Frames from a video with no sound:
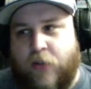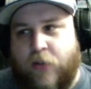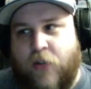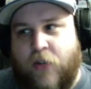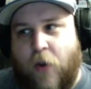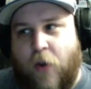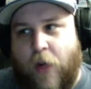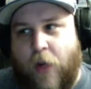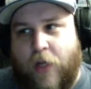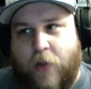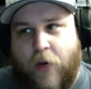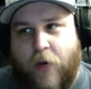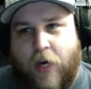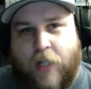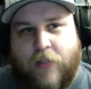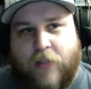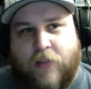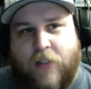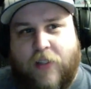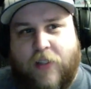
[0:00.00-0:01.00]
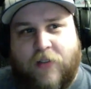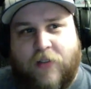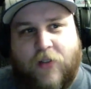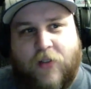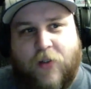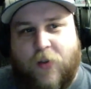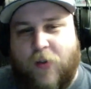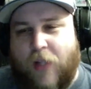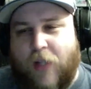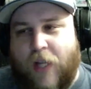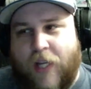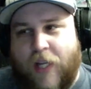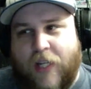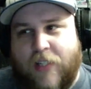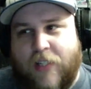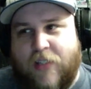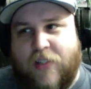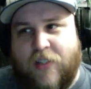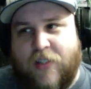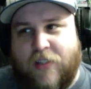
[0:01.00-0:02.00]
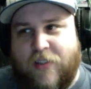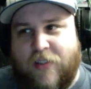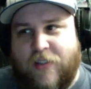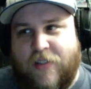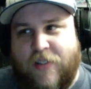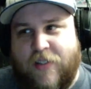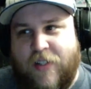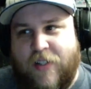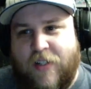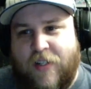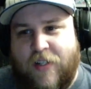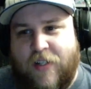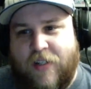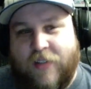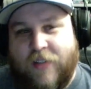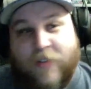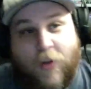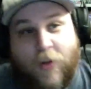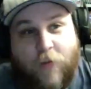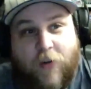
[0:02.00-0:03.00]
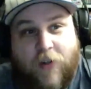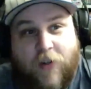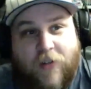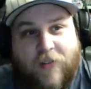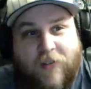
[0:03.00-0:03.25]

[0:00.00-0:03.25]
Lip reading: no end credits things too. Like it's over.